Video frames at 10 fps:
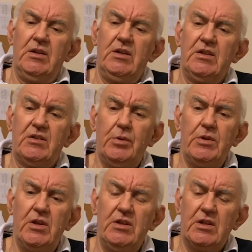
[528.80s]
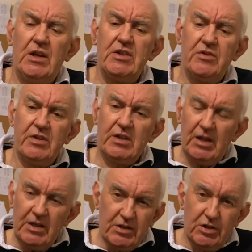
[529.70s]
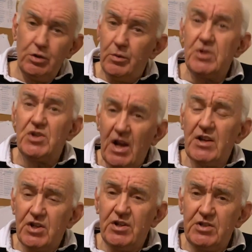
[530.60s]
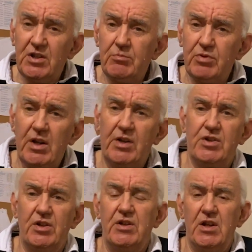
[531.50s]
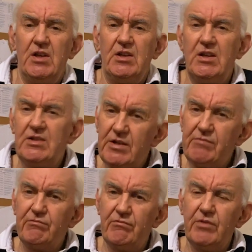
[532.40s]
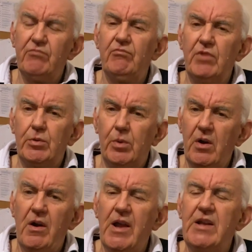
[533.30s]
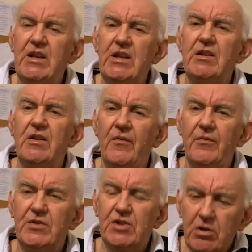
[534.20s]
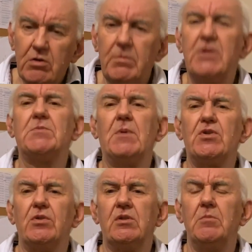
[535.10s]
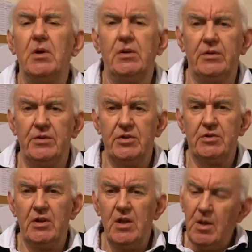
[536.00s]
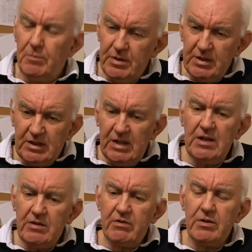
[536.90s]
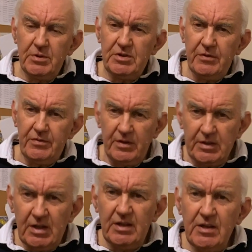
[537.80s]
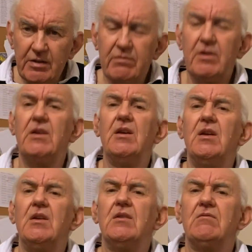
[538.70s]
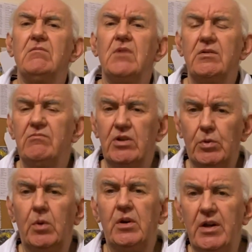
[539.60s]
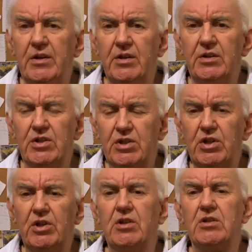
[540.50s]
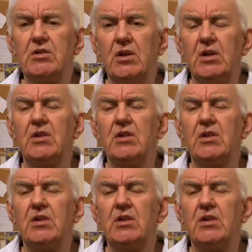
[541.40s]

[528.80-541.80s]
in the case of the K2, which actually is still in production, it didn't require any terribly special components. But the K3 was different. The K3 required certain